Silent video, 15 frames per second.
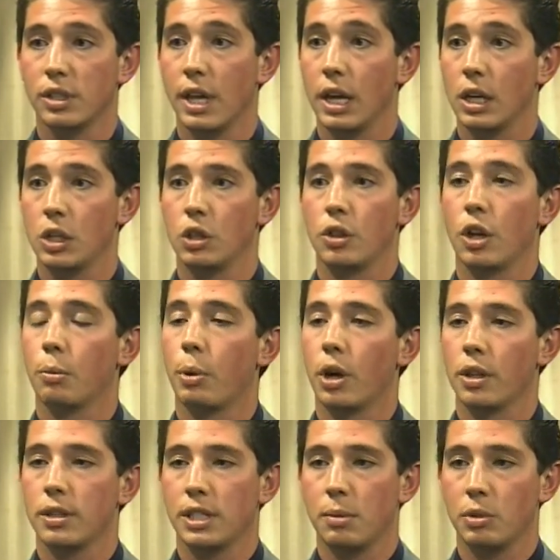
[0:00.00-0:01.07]
They they're
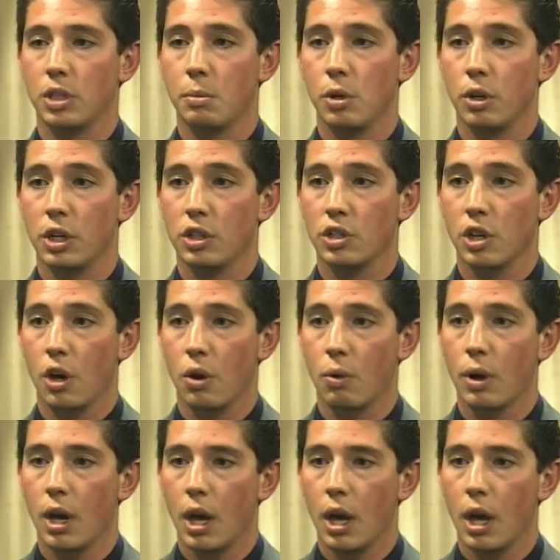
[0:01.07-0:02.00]
part of the same community. So